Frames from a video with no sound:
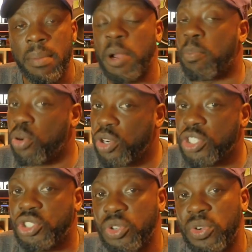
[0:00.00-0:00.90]
But I'm pretty
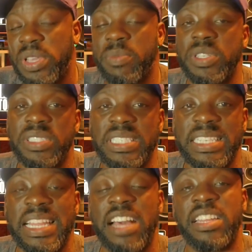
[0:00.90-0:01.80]
sure he wouldn't
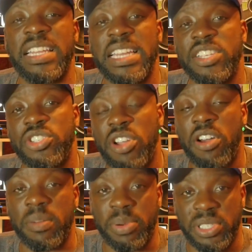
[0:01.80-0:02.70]
sit down and let his
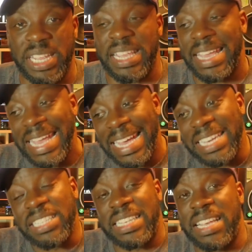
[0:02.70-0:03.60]
daughter partake
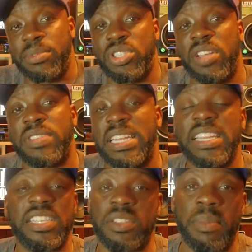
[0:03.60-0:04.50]
in the same stuff that he
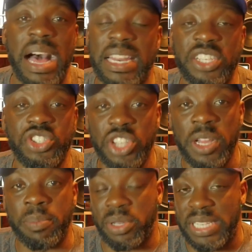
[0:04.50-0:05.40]
doesn't mind his
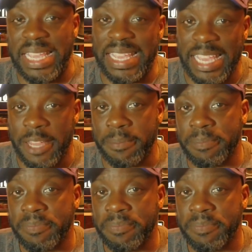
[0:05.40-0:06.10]
son partaking in.